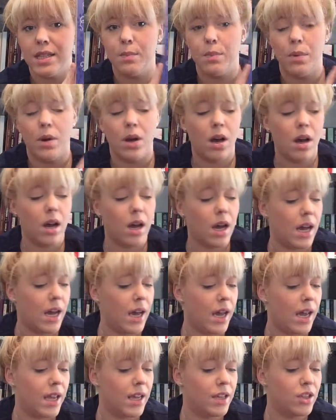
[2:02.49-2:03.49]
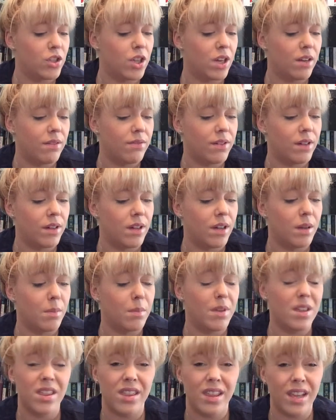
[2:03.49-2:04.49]
is by Jennifer
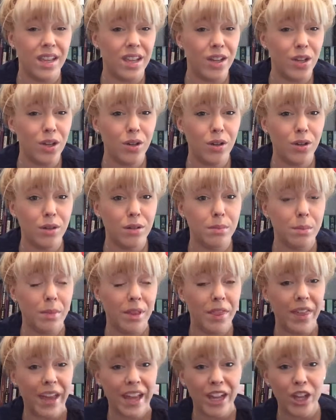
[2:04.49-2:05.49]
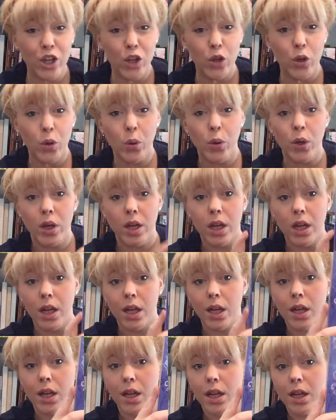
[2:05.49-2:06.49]
Mathieu,
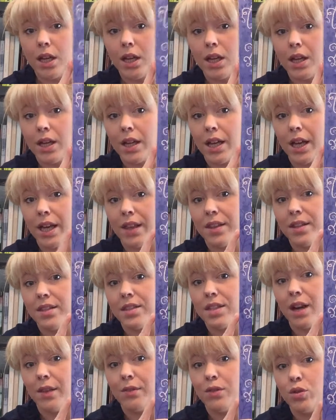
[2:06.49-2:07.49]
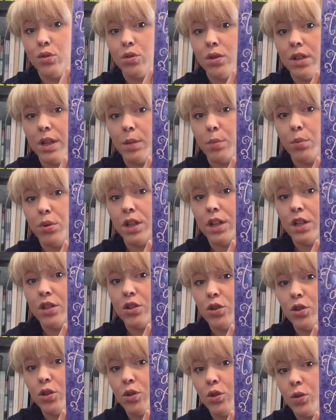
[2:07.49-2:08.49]
and this cover's really pretty
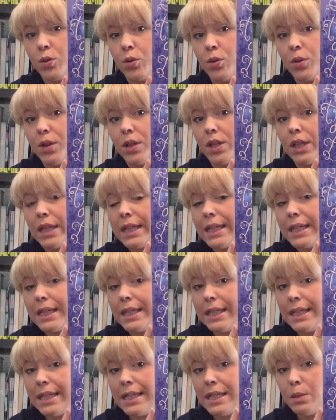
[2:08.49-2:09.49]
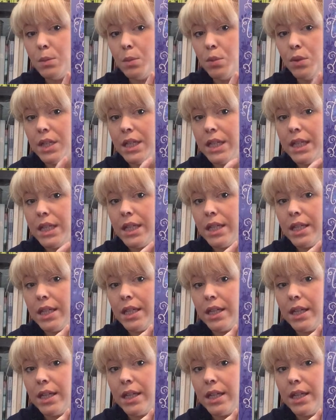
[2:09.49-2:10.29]
too, nice and pretty.